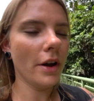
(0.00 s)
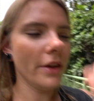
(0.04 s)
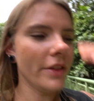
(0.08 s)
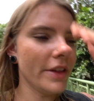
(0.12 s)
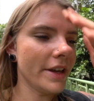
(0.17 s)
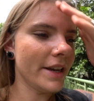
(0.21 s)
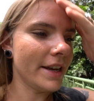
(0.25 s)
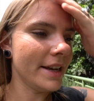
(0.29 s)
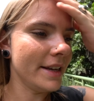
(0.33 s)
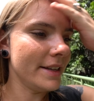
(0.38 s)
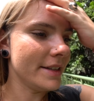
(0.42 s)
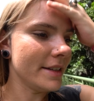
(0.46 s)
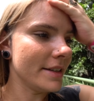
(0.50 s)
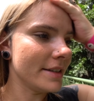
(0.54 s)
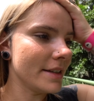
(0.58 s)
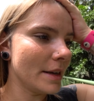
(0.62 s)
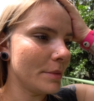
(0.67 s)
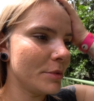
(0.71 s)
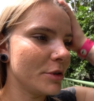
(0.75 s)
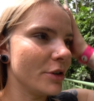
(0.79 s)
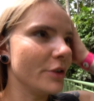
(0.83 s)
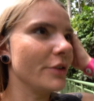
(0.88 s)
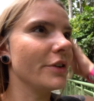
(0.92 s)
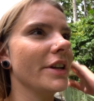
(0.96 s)
The heat is
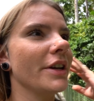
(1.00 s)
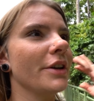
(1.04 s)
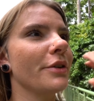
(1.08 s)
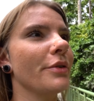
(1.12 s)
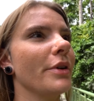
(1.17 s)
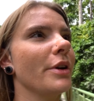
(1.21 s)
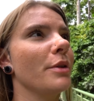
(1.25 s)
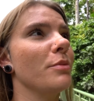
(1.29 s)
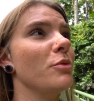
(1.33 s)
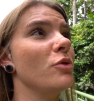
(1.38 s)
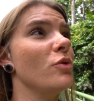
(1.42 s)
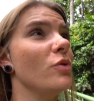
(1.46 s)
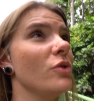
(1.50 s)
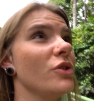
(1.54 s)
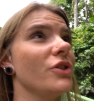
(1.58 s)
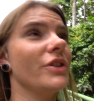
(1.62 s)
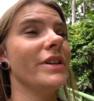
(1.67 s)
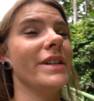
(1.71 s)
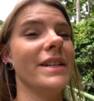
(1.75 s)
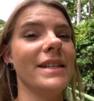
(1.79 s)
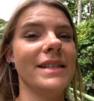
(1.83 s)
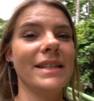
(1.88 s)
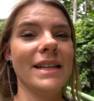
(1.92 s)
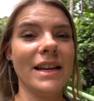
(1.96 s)
absolutely incredible, should
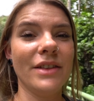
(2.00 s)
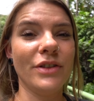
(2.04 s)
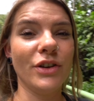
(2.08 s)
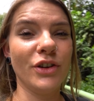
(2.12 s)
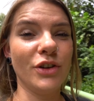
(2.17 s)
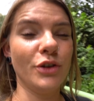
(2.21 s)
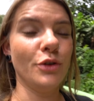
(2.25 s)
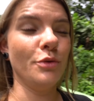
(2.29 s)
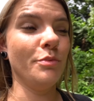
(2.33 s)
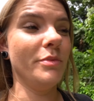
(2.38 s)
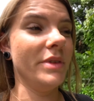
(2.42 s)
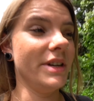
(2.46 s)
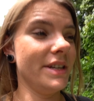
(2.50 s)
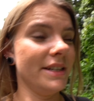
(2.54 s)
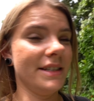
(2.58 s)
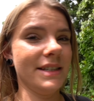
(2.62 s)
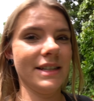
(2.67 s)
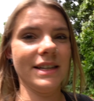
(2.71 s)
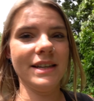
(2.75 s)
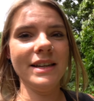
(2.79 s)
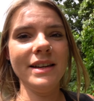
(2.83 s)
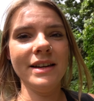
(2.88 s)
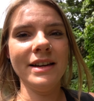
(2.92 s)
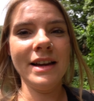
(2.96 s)
I say the
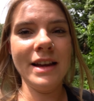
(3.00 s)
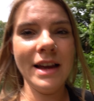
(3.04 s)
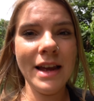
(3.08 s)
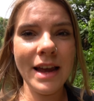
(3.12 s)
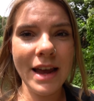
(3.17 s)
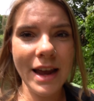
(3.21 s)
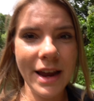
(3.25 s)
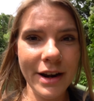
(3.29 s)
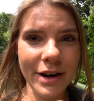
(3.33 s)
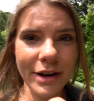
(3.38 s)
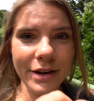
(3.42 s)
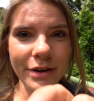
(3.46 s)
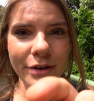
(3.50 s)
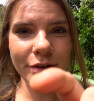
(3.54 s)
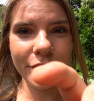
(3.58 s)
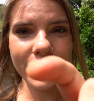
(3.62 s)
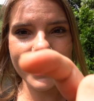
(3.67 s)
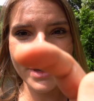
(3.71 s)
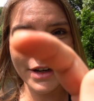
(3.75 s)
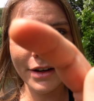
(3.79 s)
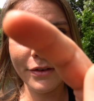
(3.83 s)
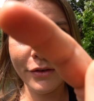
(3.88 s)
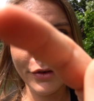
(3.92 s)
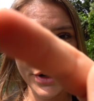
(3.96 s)
humidity. And it looks
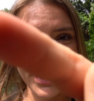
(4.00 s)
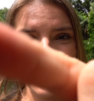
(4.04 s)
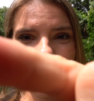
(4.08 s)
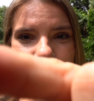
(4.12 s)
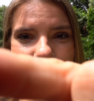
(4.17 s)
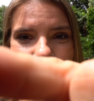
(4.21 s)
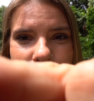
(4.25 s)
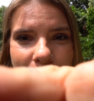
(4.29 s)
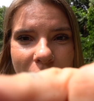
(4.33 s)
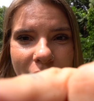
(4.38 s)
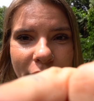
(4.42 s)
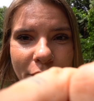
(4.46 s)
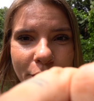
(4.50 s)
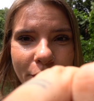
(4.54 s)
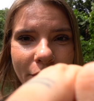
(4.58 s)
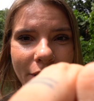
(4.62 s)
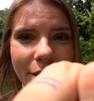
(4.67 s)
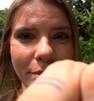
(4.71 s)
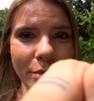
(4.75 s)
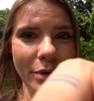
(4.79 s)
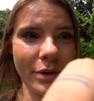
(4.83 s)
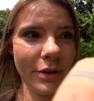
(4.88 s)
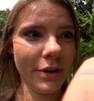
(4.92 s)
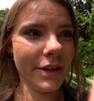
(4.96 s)
like I've already got a spider
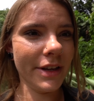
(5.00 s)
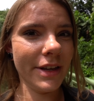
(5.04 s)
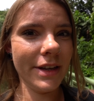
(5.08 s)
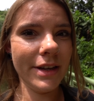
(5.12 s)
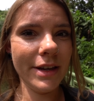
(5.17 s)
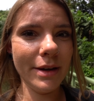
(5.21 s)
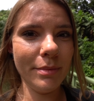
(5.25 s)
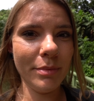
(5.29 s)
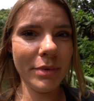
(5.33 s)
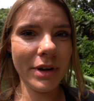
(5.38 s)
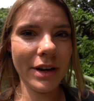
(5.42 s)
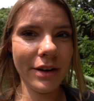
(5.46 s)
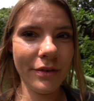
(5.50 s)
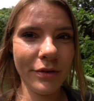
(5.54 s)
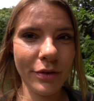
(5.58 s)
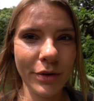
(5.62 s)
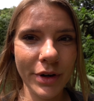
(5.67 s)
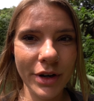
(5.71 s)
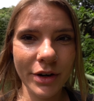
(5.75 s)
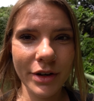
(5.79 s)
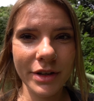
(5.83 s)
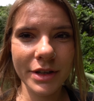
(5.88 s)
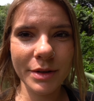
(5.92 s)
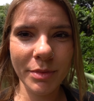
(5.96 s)
web. Yep, I've
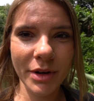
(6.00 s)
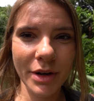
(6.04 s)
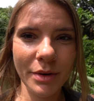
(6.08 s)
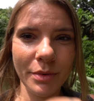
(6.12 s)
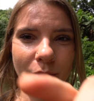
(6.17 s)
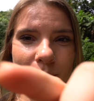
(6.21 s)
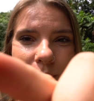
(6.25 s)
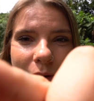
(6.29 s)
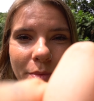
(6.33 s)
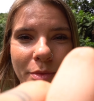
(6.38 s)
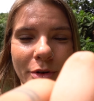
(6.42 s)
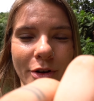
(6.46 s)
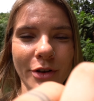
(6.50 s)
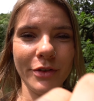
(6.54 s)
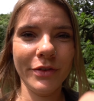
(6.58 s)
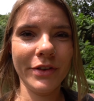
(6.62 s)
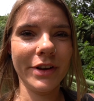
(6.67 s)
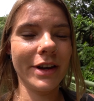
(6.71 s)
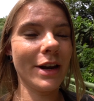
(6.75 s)
already got a spider web on the